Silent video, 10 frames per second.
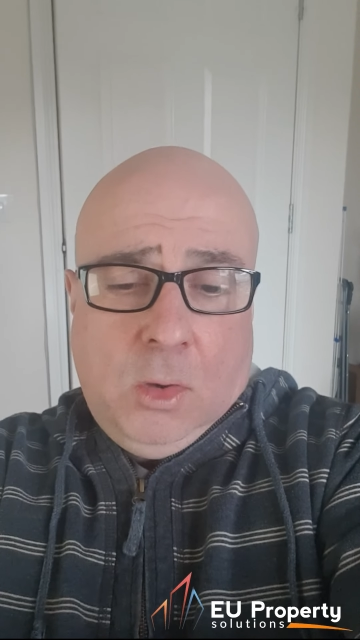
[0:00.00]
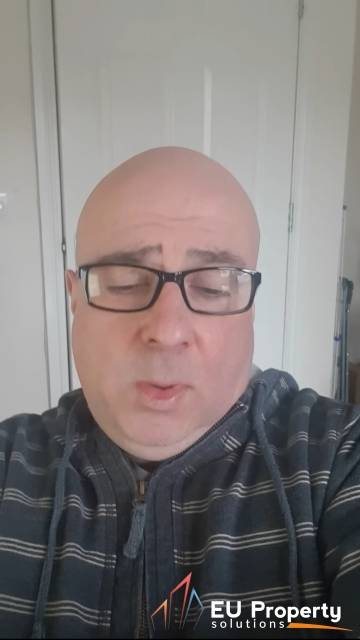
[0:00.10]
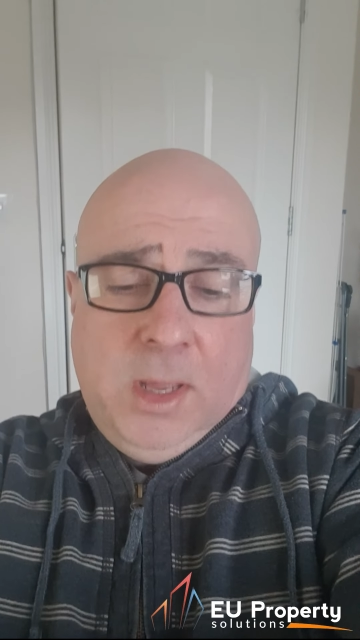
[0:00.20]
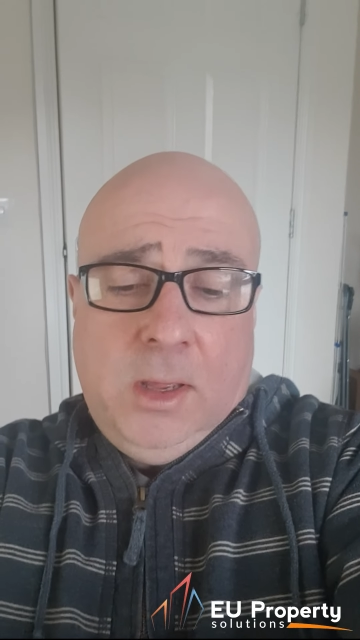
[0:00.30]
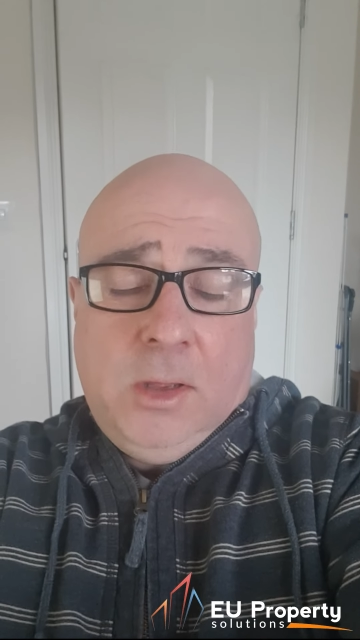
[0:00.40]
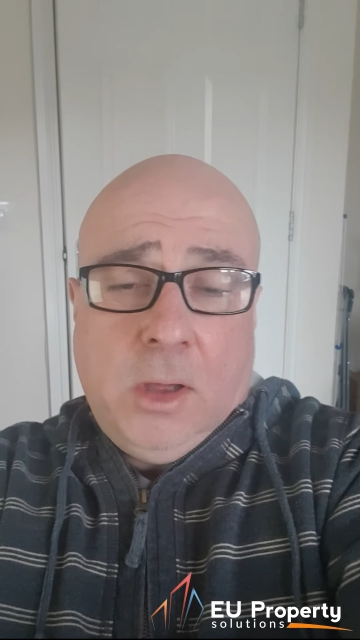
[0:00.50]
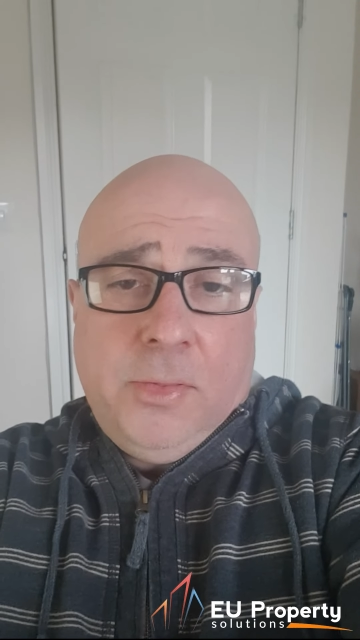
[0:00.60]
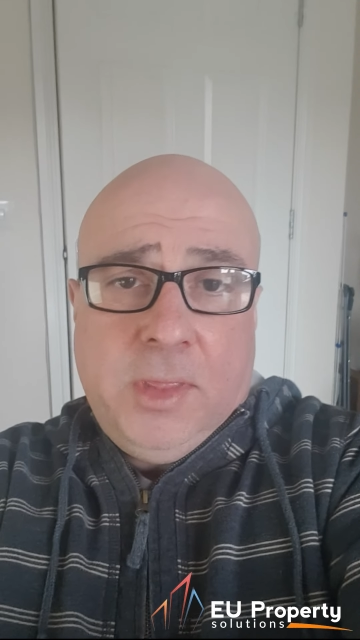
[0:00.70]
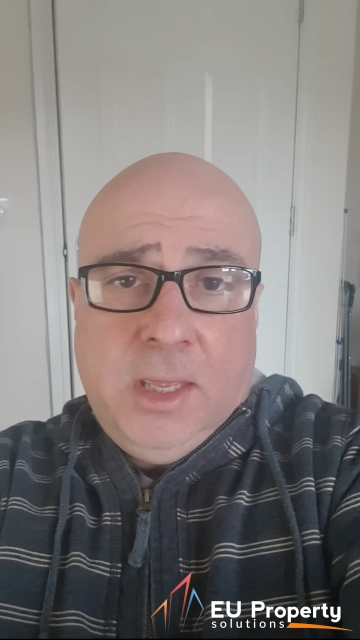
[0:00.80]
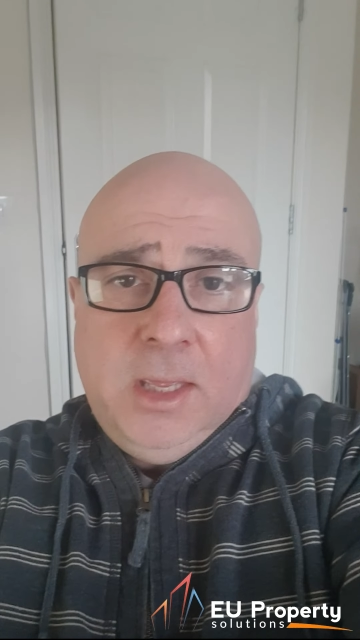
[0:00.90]
We got
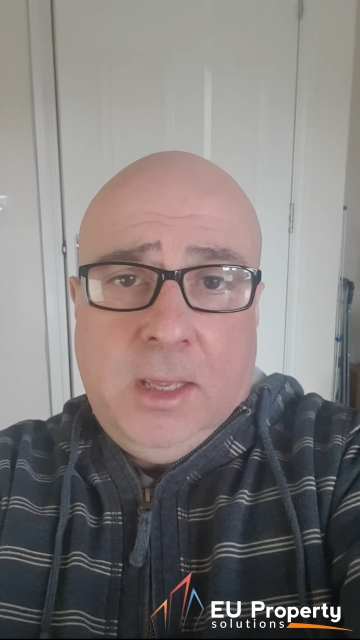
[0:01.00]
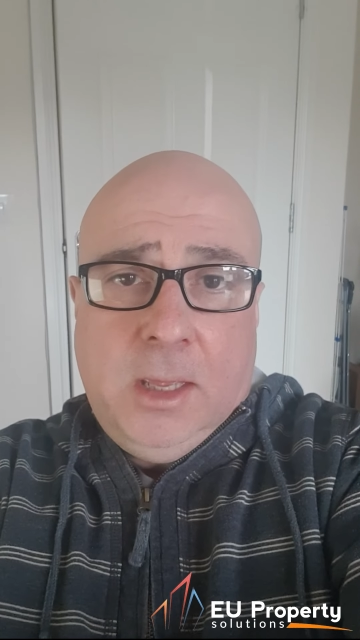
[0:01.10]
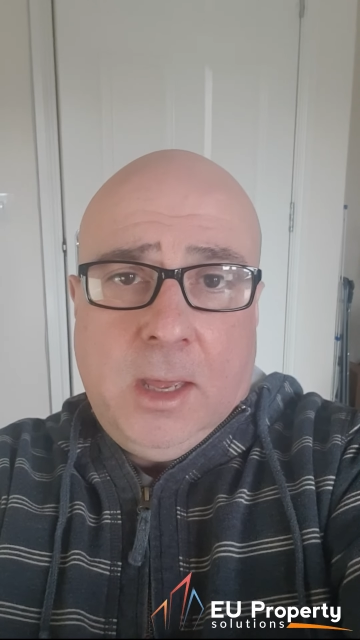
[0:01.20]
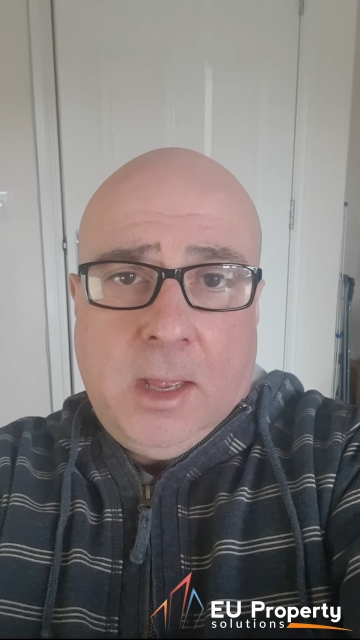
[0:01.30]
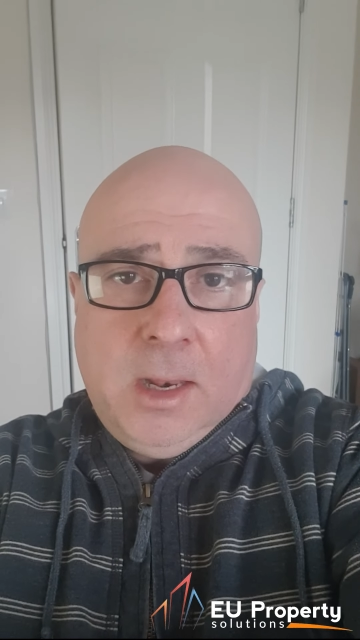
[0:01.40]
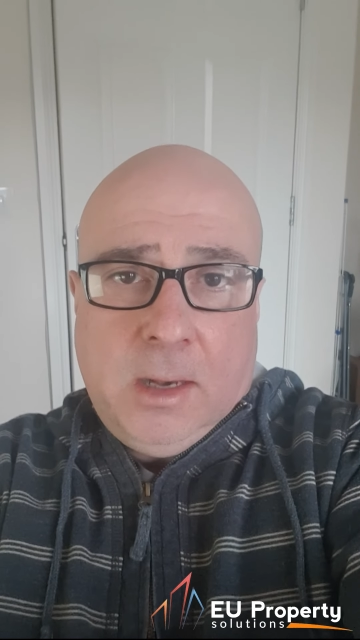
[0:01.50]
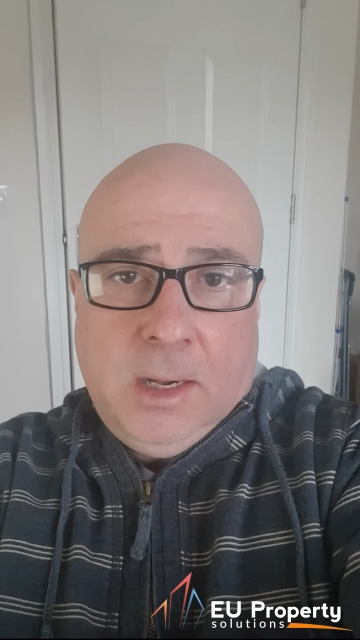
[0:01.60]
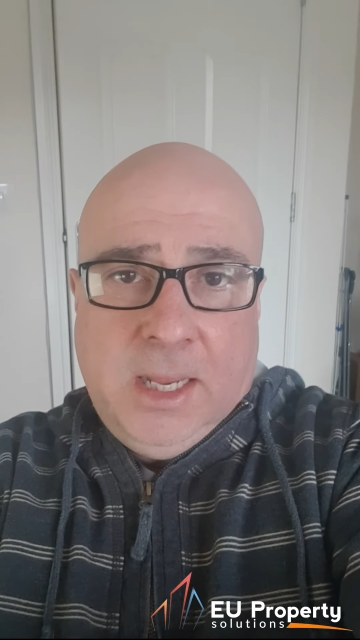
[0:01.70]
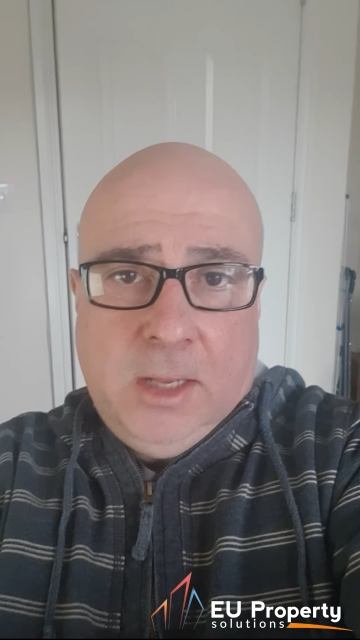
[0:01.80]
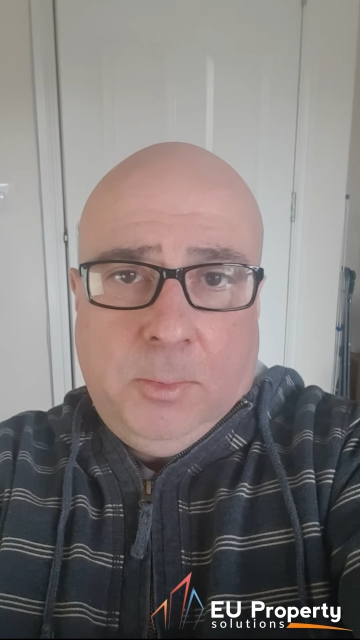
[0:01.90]
the
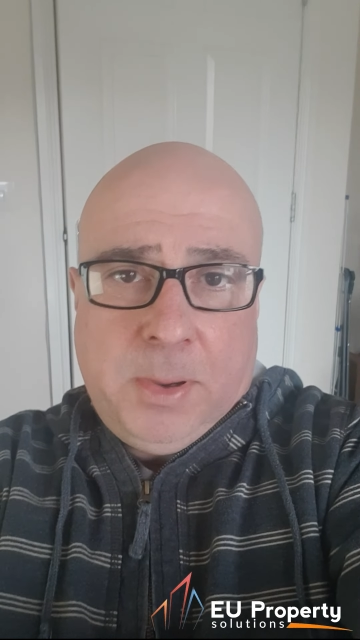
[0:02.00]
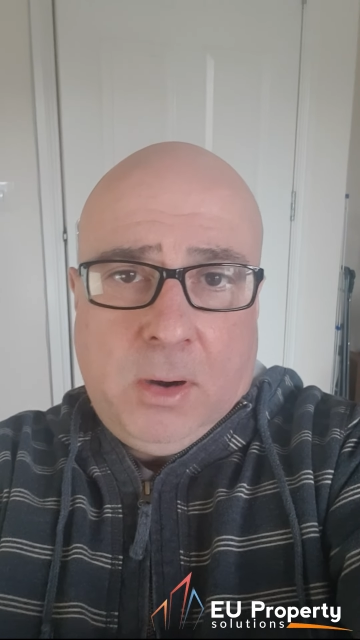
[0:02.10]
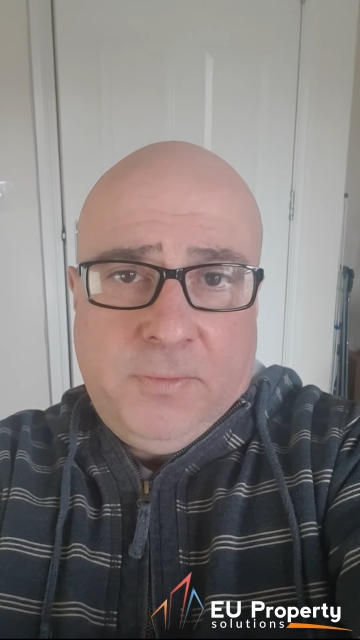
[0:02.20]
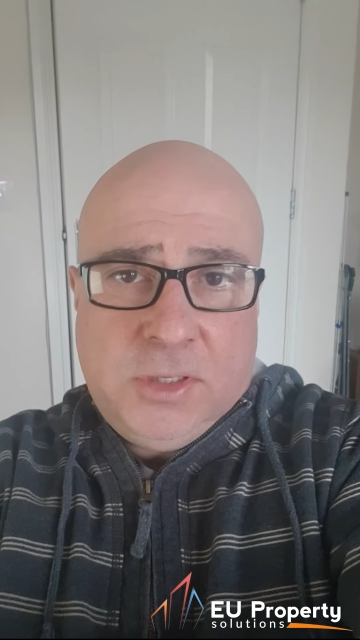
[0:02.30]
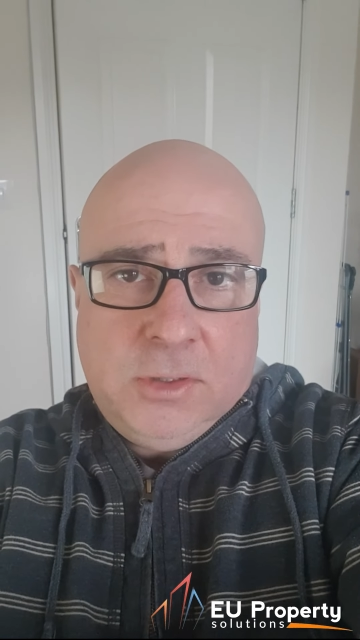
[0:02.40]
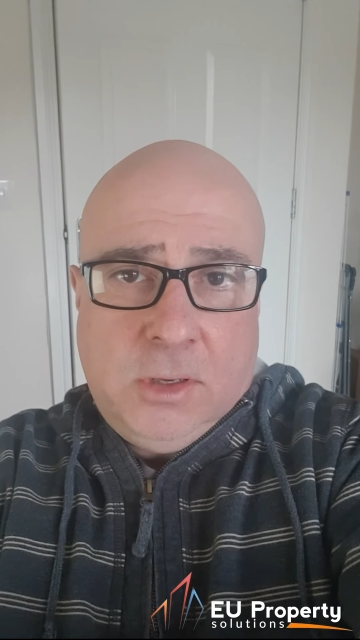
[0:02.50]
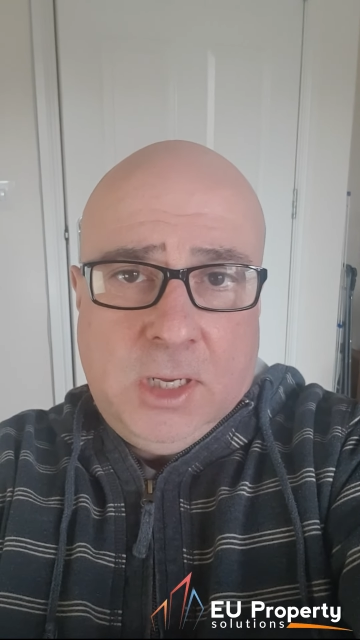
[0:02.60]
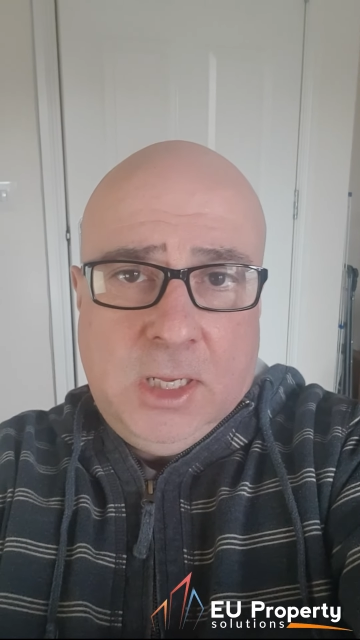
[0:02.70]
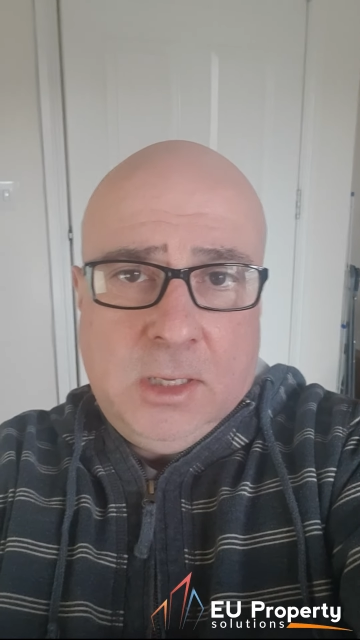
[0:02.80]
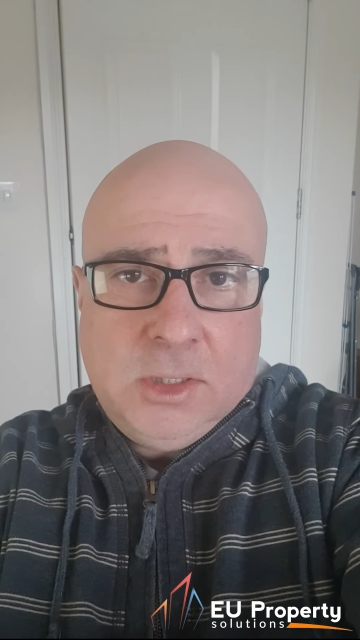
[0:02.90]
legal power of attorney